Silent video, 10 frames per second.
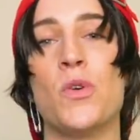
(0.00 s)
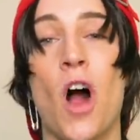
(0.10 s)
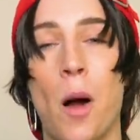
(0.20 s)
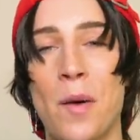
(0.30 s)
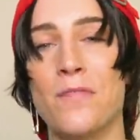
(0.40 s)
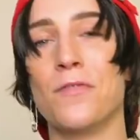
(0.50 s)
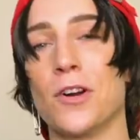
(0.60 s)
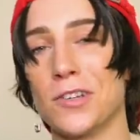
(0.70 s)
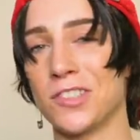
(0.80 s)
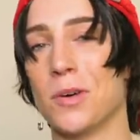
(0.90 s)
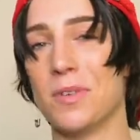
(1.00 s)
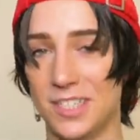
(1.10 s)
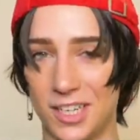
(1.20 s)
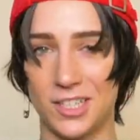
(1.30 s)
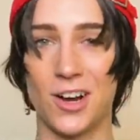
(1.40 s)
who comment first on my
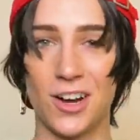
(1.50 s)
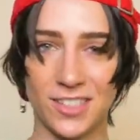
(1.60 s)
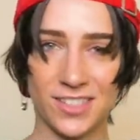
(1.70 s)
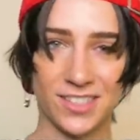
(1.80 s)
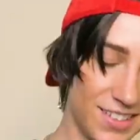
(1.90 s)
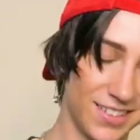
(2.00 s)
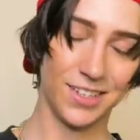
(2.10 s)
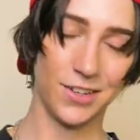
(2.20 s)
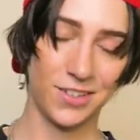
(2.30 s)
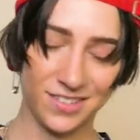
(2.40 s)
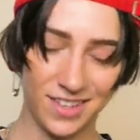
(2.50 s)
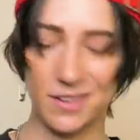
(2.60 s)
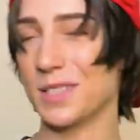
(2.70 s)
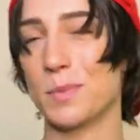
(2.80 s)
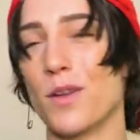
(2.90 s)
TikToks, because they they
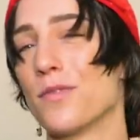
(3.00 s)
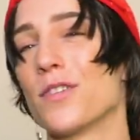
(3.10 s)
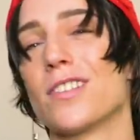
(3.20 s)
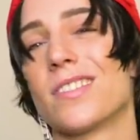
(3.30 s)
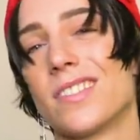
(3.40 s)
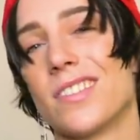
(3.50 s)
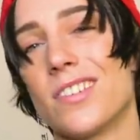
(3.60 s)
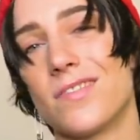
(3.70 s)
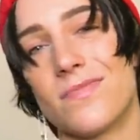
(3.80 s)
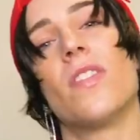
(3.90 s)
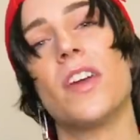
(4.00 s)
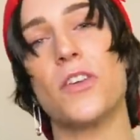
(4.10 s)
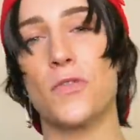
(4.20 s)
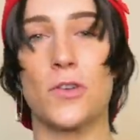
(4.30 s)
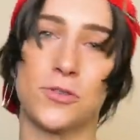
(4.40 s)
respond first. So thank
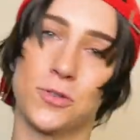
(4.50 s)
you, first